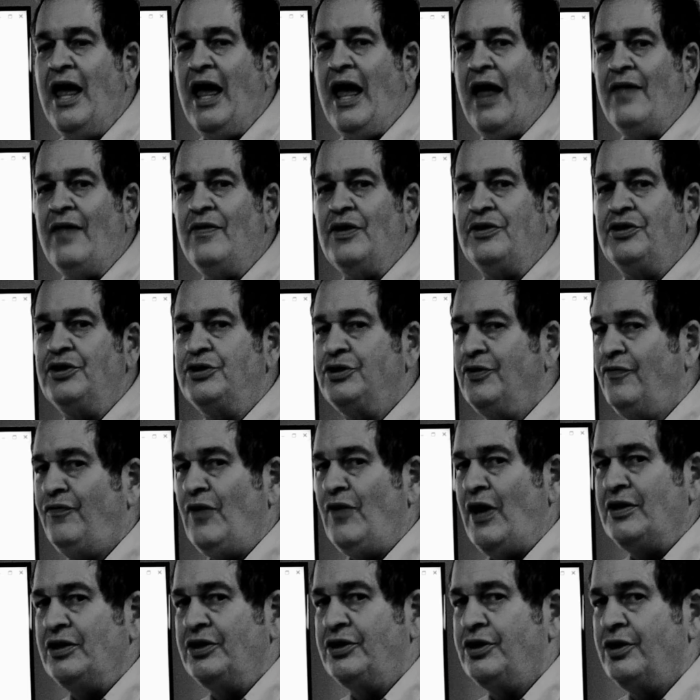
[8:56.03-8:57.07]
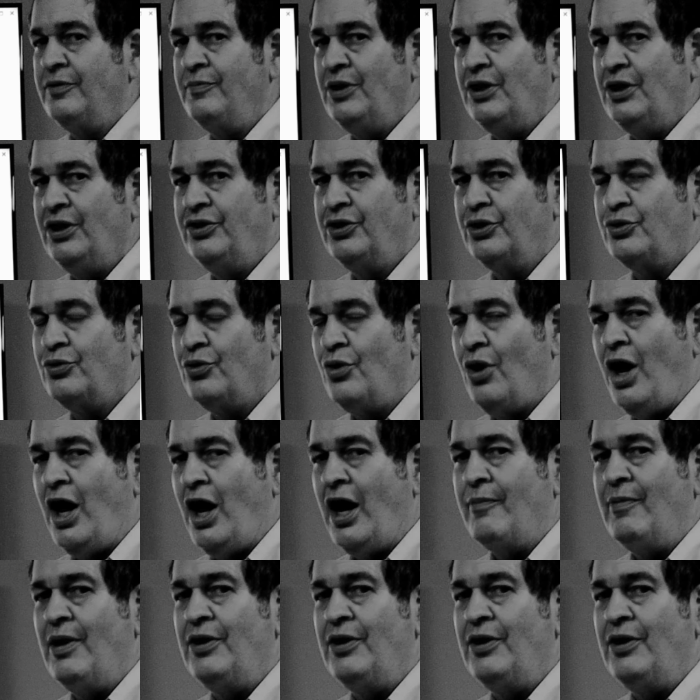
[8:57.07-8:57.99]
and that the defendant committed the crime.